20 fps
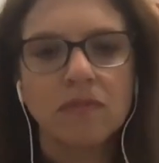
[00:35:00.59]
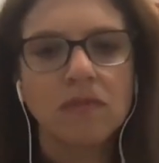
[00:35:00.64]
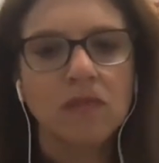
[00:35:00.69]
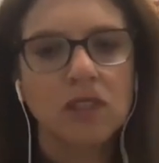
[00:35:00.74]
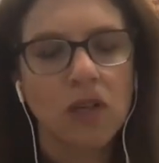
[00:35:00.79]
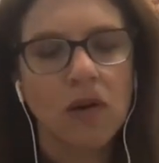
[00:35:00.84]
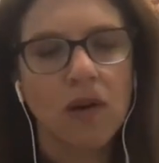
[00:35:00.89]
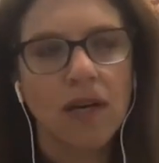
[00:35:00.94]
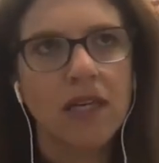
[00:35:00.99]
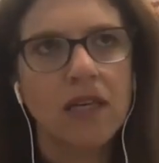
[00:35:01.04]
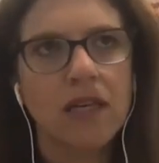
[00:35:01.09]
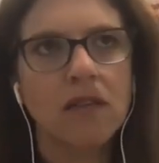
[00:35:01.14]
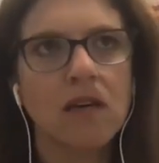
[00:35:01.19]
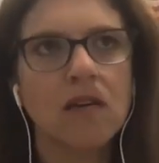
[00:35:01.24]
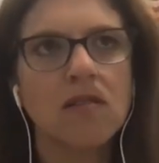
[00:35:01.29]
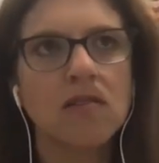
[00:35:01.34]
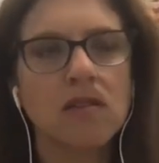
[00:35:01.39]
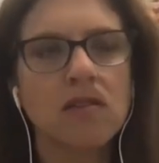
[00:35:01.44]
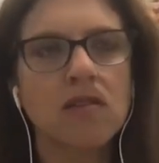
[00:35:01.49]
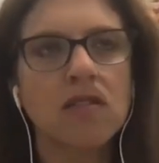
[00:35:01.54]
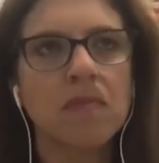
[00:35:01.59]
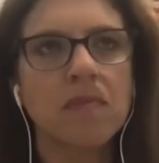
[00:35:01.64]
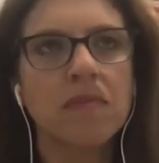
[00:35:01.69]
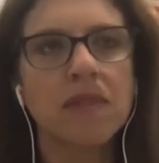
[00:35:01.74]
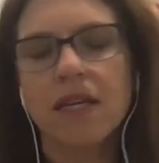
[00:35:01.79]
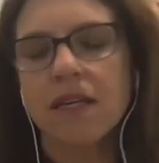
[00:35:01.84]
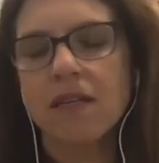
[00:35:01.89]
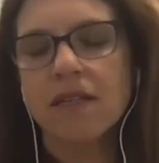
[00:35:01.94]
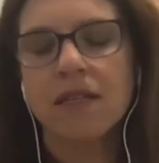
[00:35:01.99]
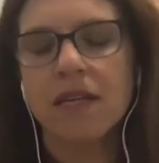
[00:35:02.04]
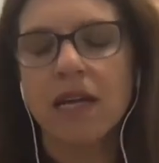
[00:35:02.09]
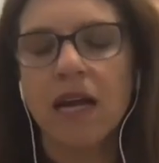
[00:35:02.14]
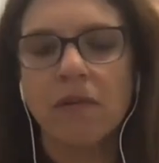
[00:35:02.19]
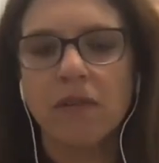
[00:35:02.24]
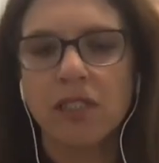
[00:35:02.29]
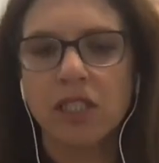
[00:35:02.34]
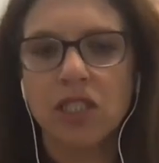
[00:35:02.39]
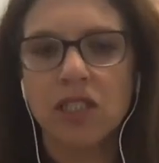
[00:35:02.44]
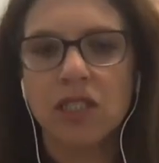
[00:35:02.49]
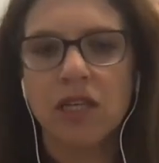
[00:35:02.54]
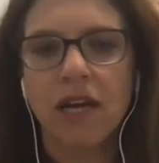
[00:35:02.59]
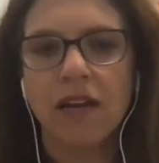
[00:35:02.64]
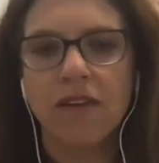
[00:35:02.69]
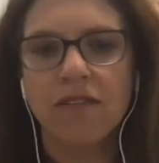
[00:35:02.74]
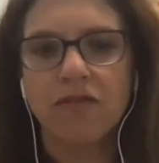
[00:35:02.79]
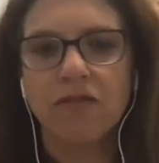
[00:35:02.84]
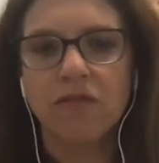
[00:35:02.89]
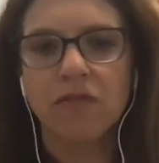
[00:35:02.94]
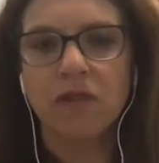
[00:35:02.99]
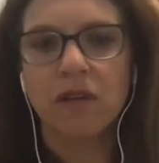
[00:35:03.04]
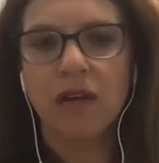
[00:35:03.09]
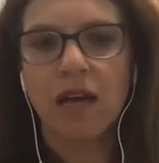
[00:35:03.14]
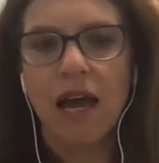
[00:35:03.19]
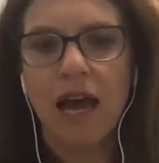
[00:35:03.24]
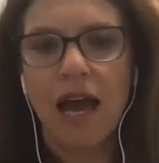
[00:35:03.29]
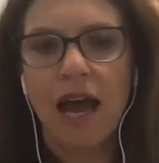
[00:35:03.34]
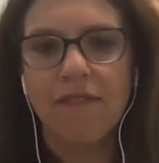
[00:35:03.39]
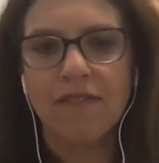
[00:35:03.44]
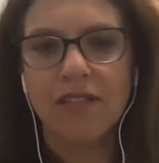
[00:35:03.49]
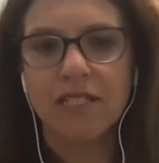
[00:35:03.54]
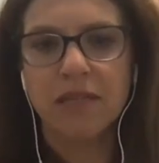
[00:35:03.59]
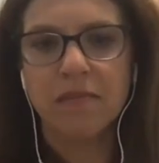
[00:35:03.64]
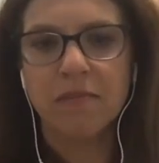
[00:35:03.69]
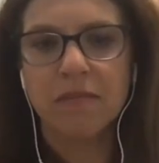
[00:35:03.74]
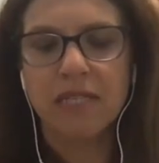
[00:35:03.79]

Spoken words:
So I think those are some things that I would just kind of have as some